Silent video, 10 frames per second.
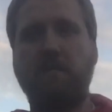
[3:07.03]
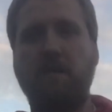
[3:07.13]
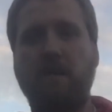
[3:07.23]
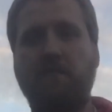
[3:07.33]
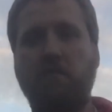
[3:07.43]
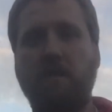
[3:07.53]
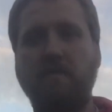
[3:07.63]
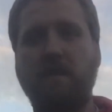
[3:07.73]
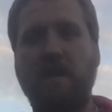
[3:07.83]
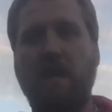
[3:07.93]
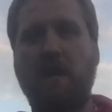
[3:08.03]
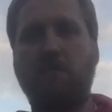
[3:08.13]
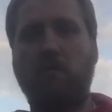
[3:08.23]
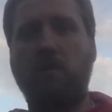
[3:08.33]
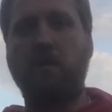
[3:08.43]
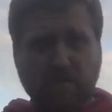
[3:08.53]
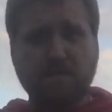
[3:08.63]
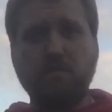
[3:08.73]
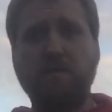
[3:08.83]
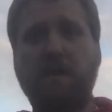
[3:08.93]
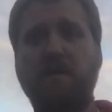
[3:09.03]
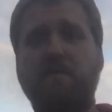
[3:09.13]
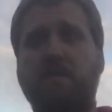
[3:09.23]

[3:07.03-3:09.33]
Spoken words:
I mean, everybody's got to have one. This one has